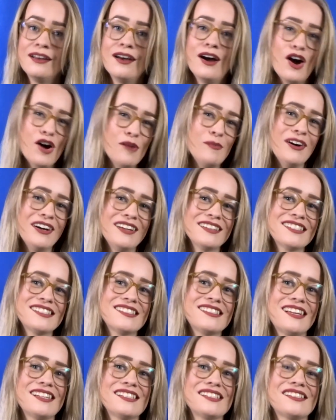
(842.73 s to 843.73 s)
Homo
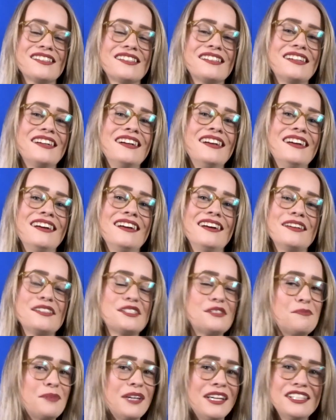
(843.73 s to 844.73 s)
Antecessor, a
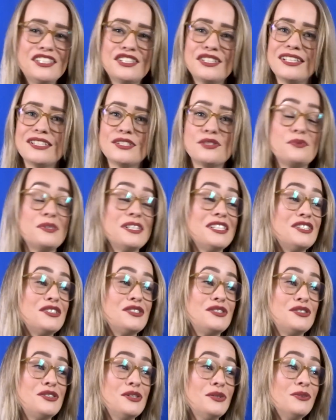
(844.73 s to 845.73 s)
species we
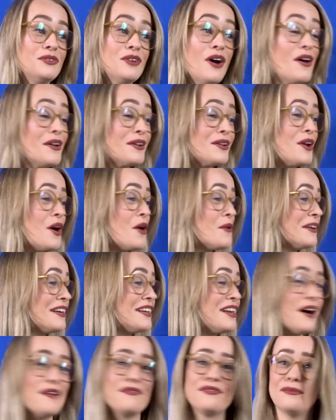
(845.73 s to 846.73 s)
do not know
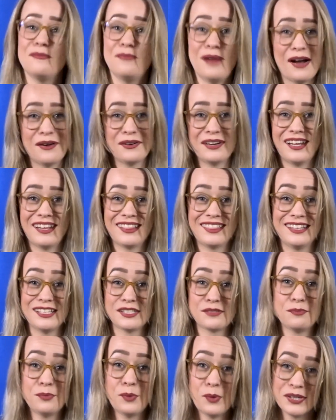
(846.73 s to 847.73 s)
enough about at
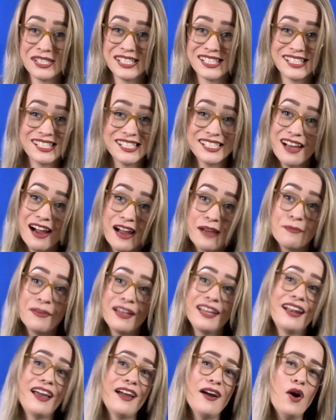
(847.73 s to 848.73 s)
this point in time,
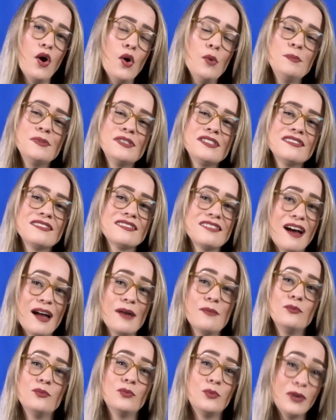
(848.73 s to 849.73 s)
and I hope
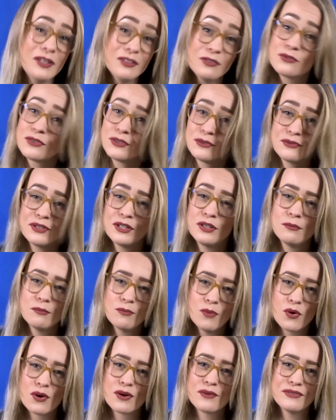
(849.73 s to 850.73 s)
time will reveal
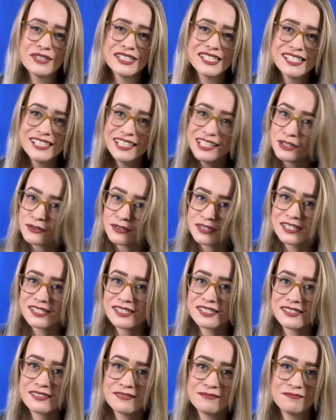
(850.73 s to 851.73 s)
more of its
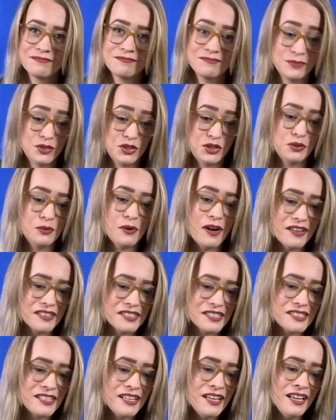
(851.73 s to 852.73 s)
secrets to
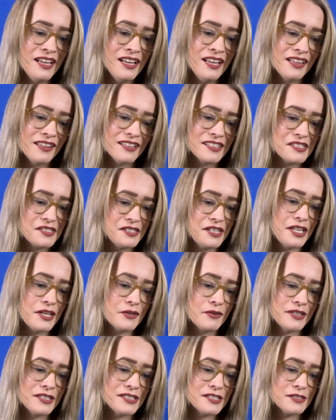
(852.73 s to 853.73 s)
us, the
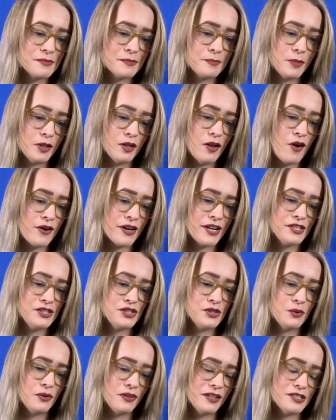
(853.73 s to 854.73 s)
secrets belonging
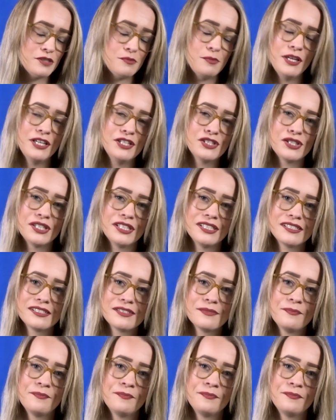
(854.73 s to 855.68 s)
to this species.